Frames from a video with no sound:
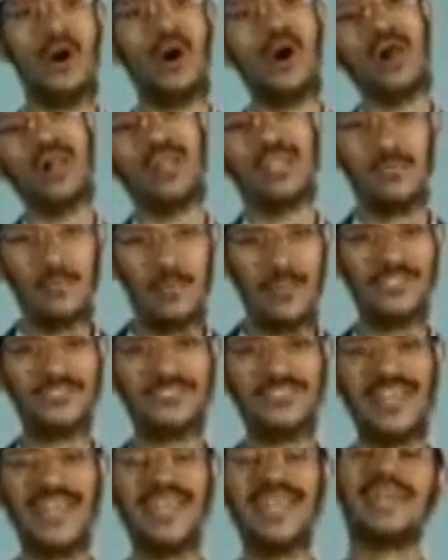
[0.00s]
All the
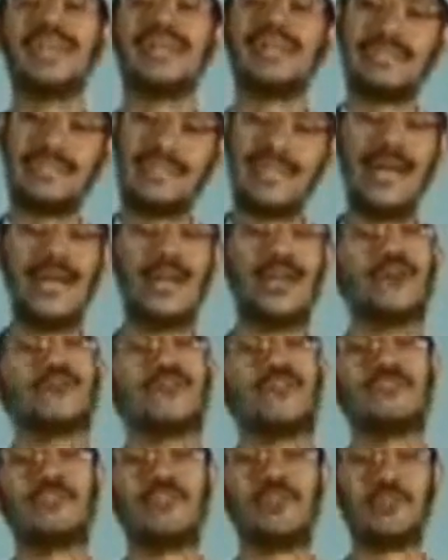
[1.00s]
books say theory
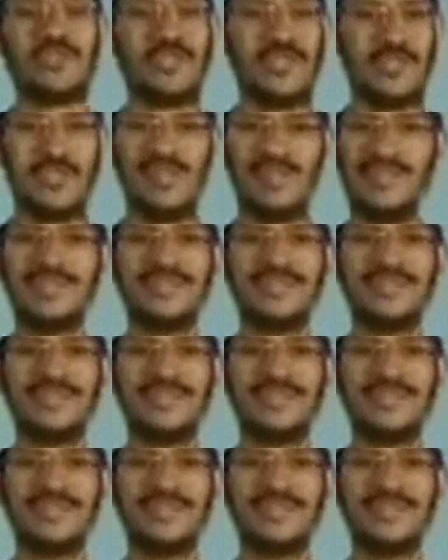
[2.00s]
of evolution.